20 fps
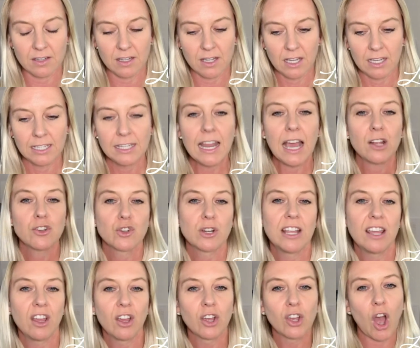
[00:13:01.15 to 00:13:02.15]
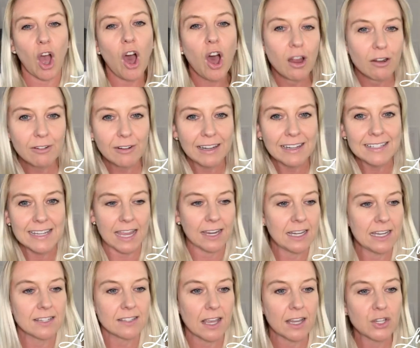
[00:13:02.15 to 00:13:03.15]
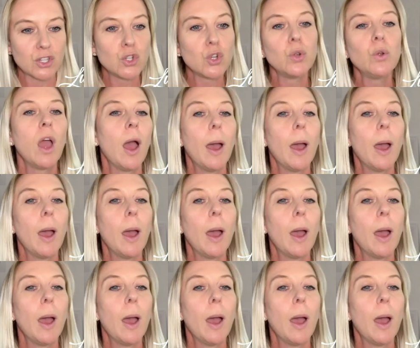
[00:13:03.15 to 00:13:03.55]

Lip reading: naturally occurring techniques, like the